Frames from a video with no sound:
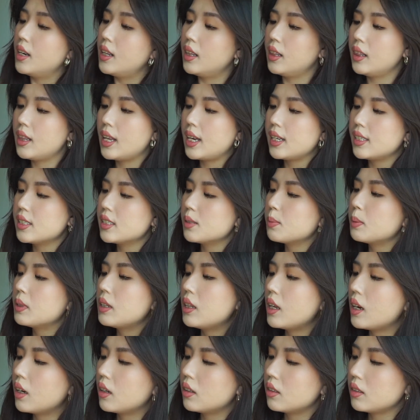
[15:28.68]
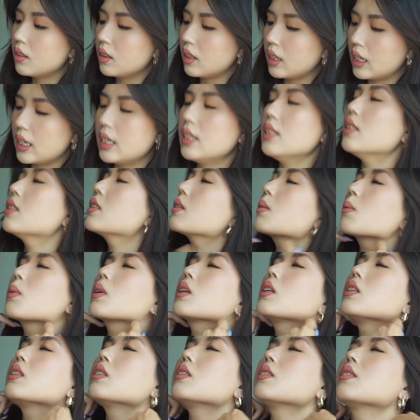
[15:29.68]
Last but not least, I'm
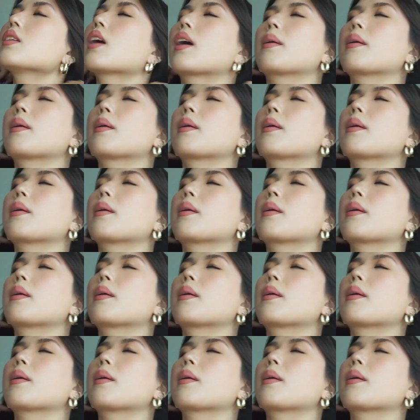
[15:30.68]
gonna set